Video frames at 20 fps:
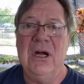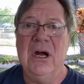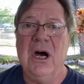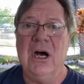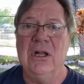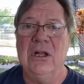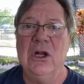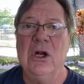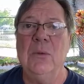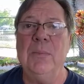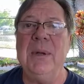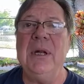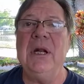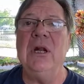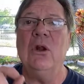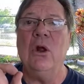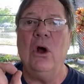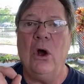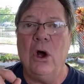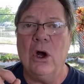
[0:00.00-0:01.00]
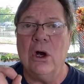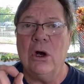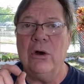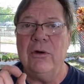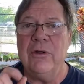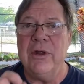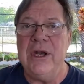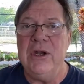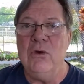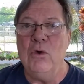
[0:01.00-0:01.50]
a little bit longer
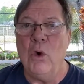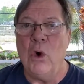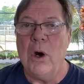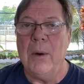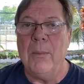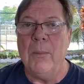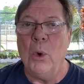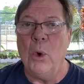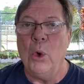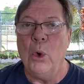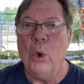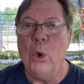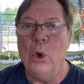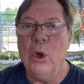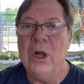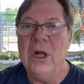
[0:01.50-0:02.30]
than normal